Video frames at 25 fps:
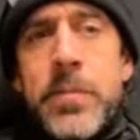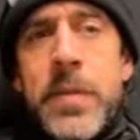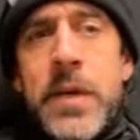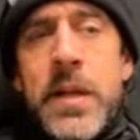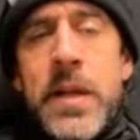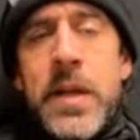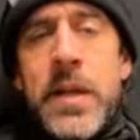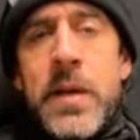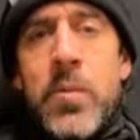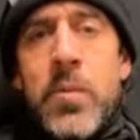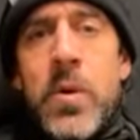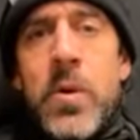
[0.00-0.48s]
I
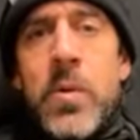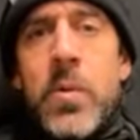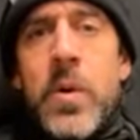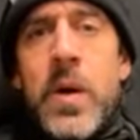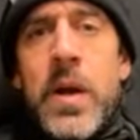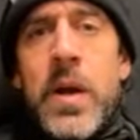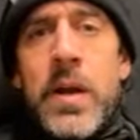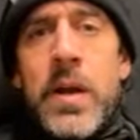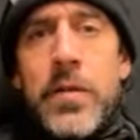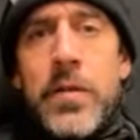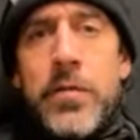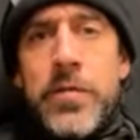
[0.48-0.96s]
like where we're
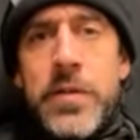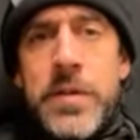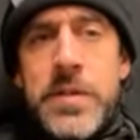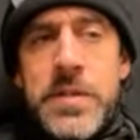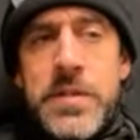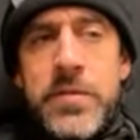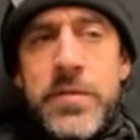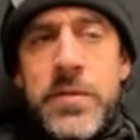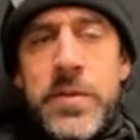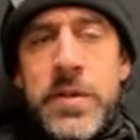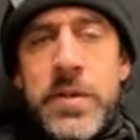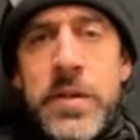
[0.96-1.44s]
at
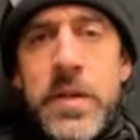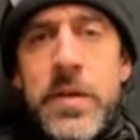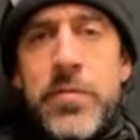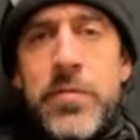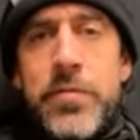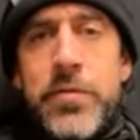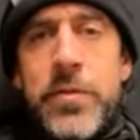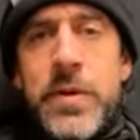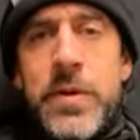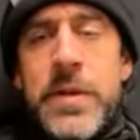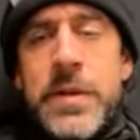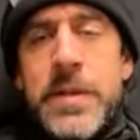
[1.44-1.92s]
offensively up
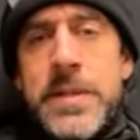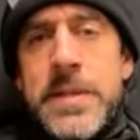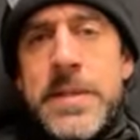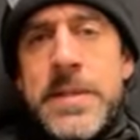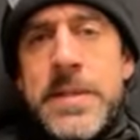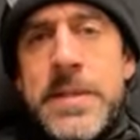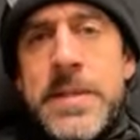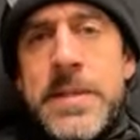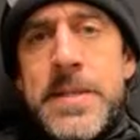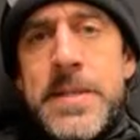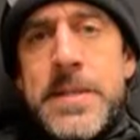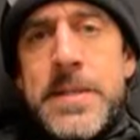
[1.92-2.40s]
front.
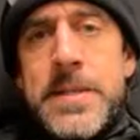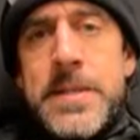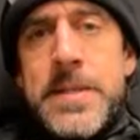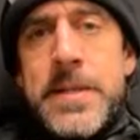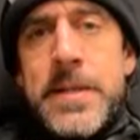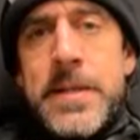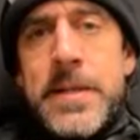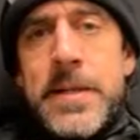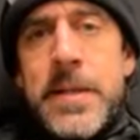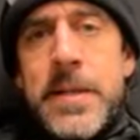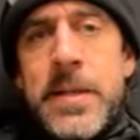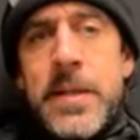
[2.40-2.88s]

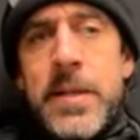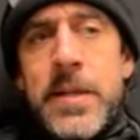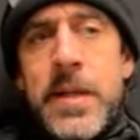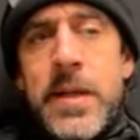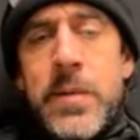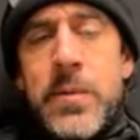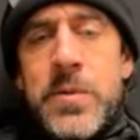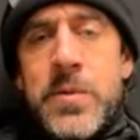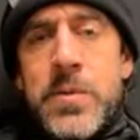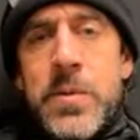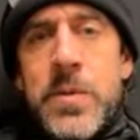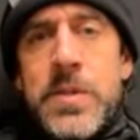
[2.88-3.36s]
And I think
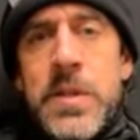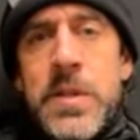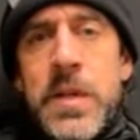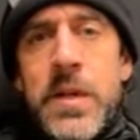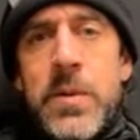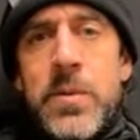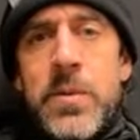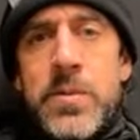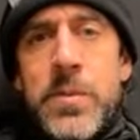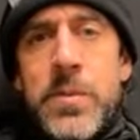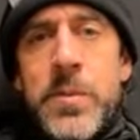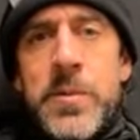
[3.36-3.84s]
that was what
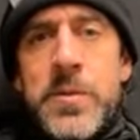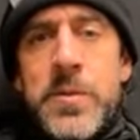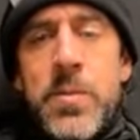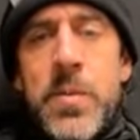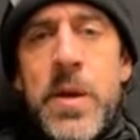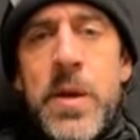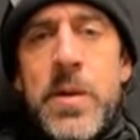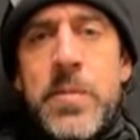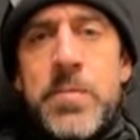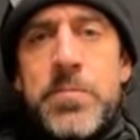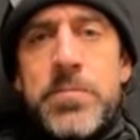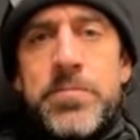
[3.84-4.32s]
today was most
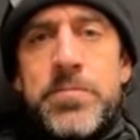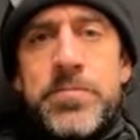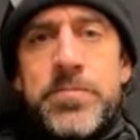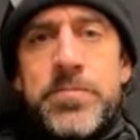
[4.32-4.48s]
about.